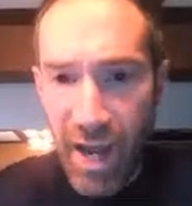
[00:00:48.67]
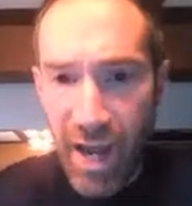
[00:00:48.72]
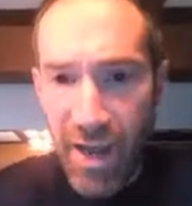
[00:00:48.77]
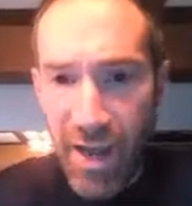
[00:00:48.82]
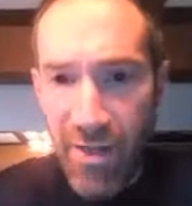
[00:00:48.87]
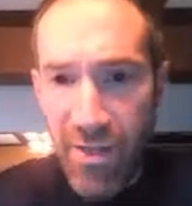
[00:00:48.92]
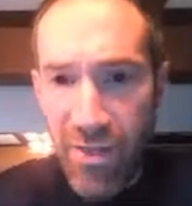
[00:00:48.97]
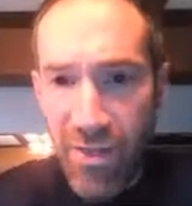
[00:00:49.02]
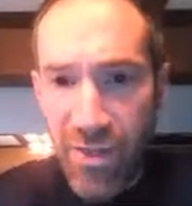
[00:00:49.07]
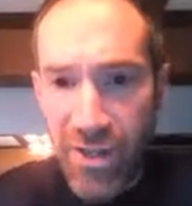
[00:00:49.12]

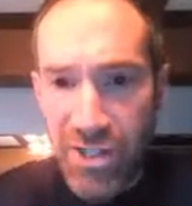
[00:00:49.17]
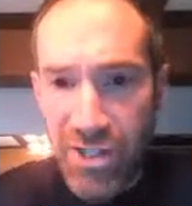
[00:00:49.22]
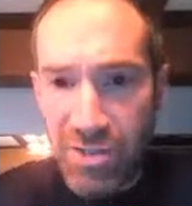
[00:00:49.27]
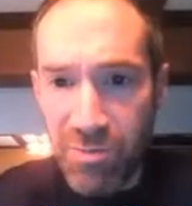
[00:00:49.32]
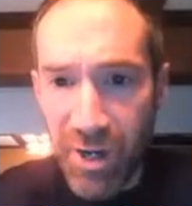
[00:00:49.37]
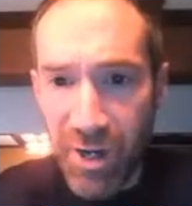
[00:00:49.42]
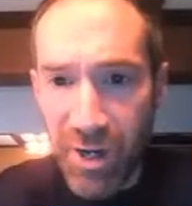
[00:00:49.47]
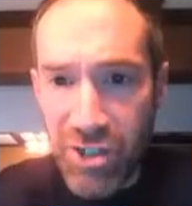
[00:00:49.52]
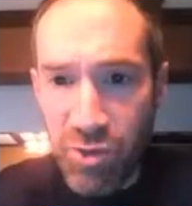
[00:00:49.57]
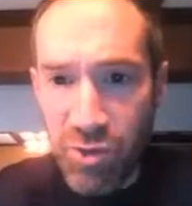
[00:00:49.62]
this
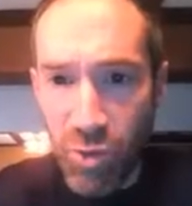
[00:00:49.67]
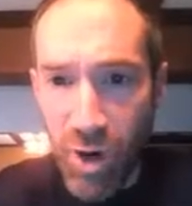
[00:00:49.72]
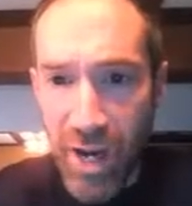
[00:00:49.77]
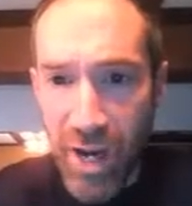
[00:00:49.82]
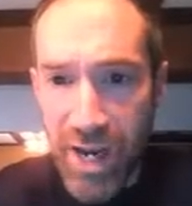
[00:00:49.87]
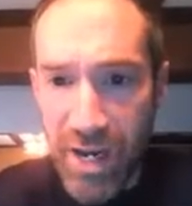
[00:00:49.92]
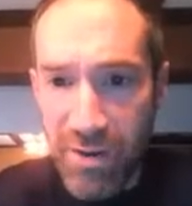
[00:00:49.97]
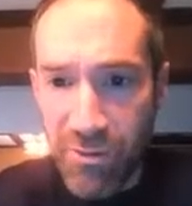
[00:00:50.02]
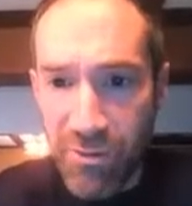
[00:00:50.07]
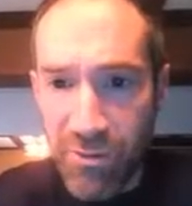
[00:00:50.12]
much
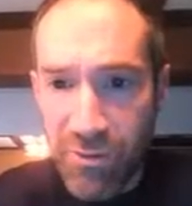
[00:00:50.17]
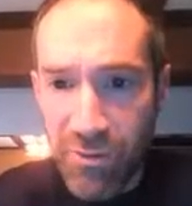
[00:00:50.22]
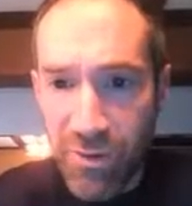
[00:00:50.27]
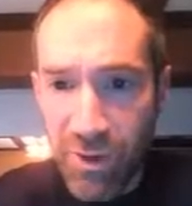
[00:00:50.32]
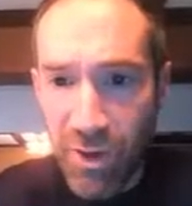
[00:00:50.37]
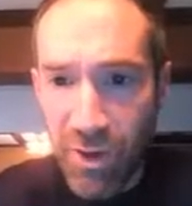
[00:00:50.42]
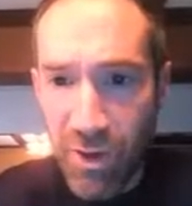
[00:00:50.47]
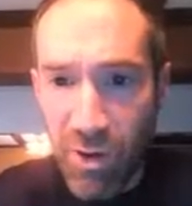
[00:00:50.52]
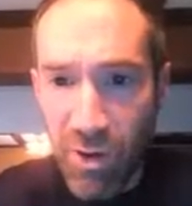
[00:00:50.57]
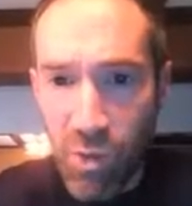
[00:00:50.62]
wave
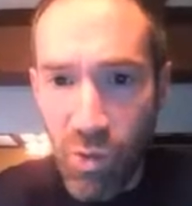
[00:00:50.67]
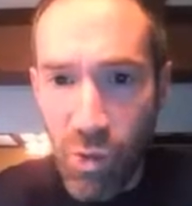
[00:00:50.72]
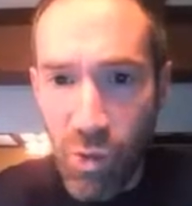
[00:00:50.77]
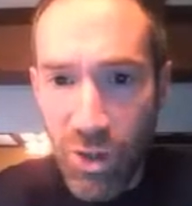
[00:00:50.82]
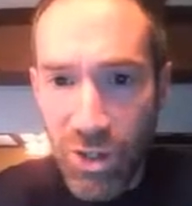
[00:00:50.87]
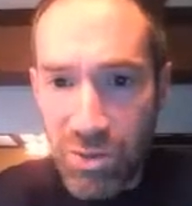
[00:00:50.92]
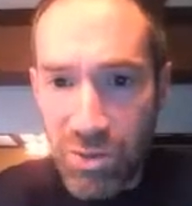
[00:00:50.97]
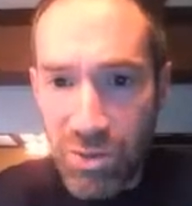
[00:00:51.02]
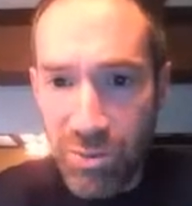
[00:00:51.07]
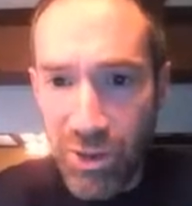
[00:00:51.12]

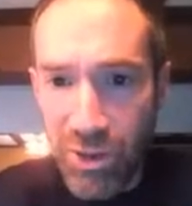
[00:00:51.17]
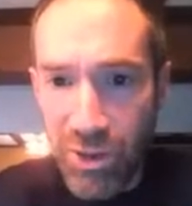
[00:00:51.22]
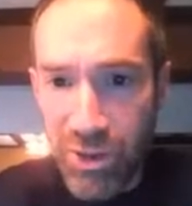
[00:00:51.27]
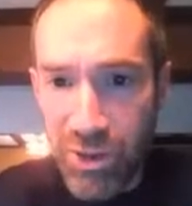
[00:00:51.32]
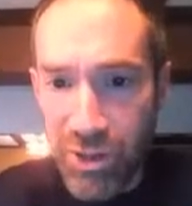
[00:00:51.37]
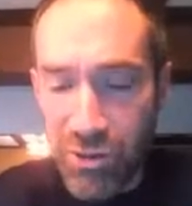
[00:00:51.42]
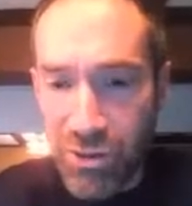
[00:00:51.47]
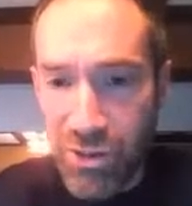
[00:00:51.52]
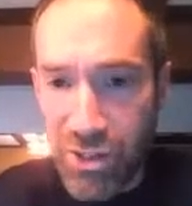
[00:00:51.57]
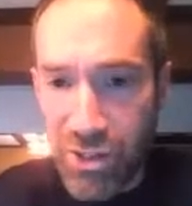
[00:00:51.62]
was
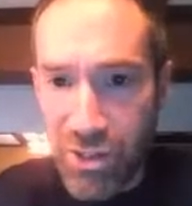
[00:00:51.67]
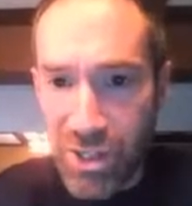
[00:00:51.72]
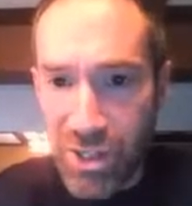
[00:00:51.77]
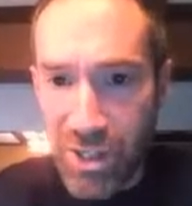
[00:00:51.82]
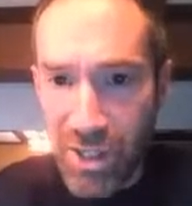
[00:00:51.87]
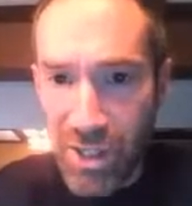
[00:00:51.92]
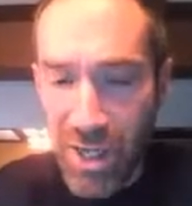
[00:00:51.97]
produced.